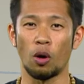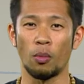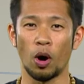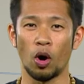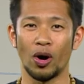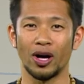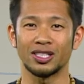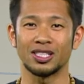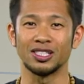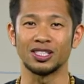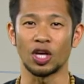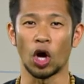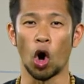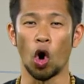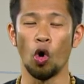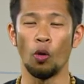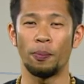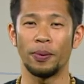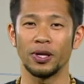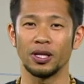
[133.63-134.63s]
OS is
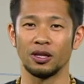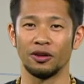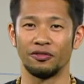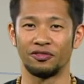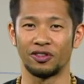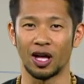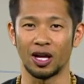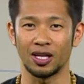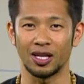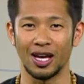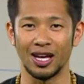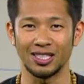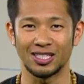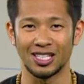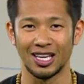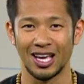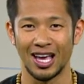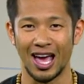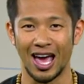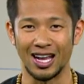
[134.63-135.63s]
opening the floodgates,
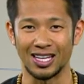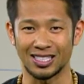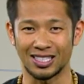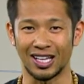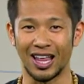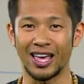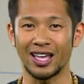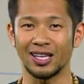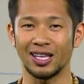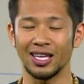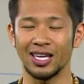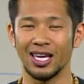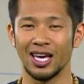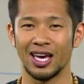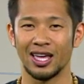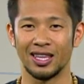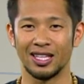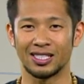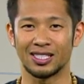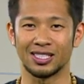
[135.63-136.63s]
and it's likely
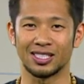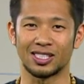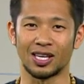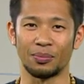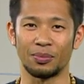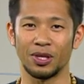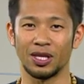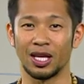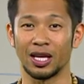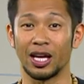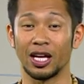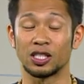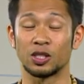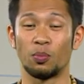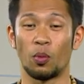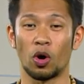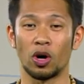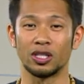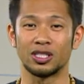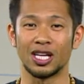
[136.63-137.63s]
this is something that gets
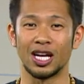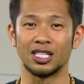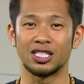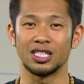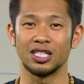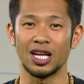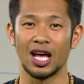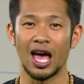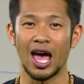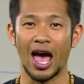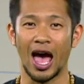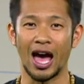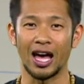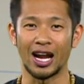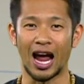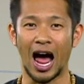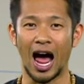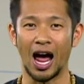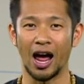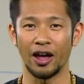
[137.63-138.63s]
more attention
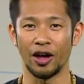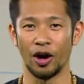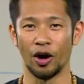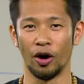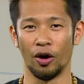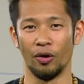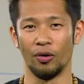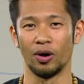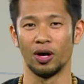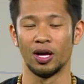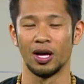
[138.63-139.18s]
at I/O.